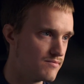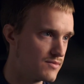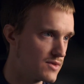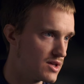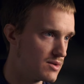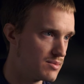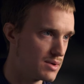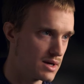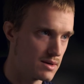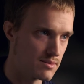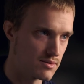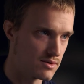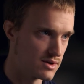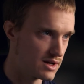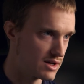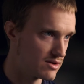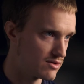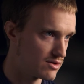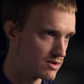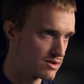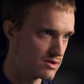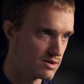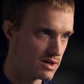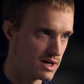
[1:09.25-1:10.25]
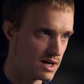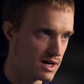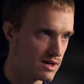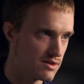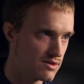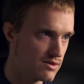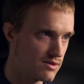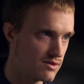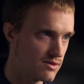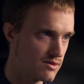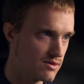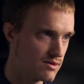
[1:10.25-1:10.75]
a paper in English
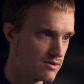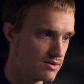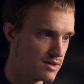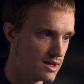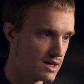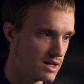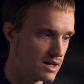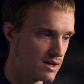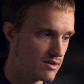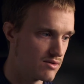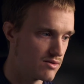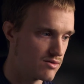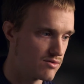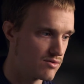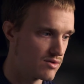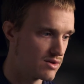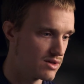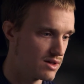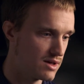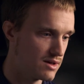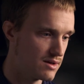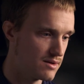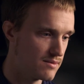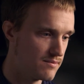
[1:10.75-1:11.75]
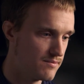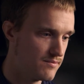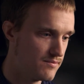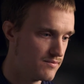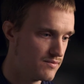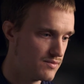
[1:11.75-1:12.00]
class that I was really